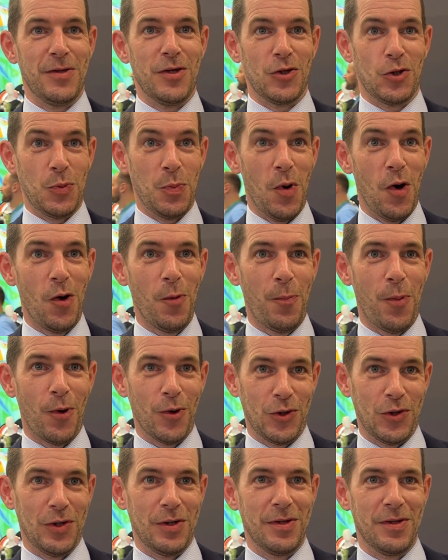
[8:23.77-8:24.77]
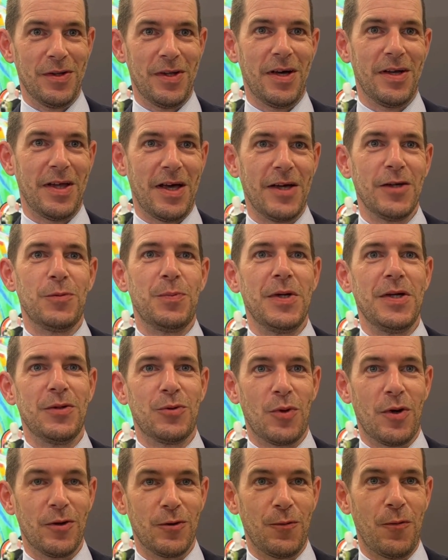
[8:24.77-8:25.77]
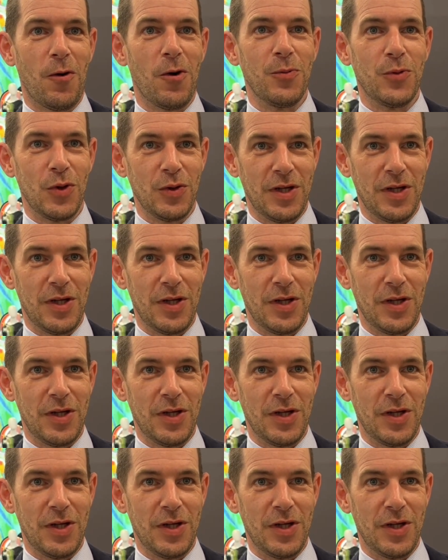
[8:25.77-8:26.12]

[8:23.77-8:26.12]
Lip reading: the small portion that has been transformed